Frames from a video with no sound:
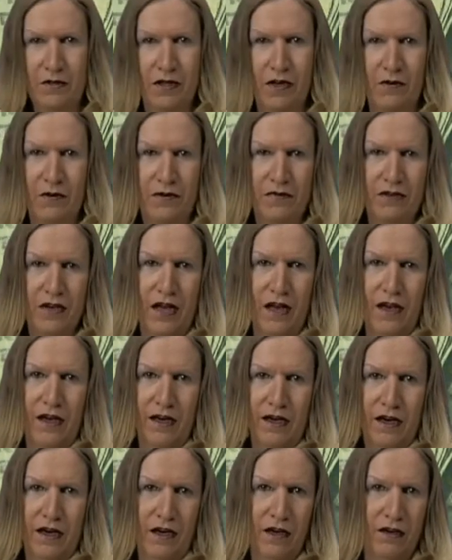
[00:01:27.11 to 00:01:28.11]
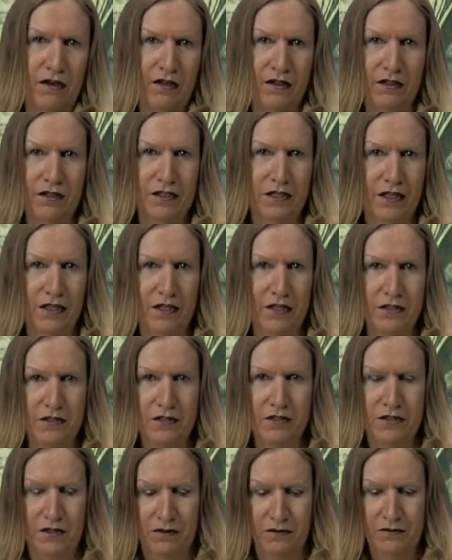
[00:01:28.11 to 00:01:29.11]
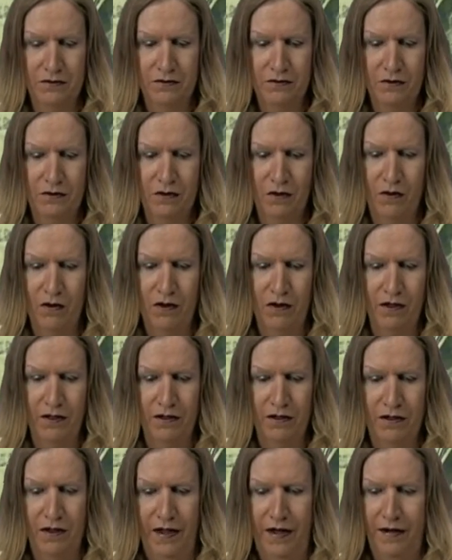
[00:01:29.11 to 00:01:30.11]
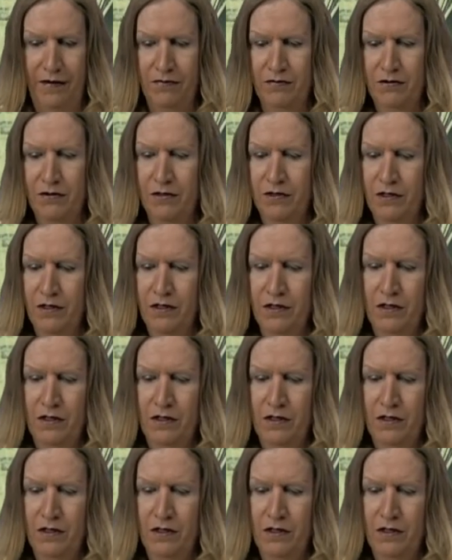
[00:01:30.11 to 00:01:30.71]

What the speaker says: you know, we've got like 100 years of oil left.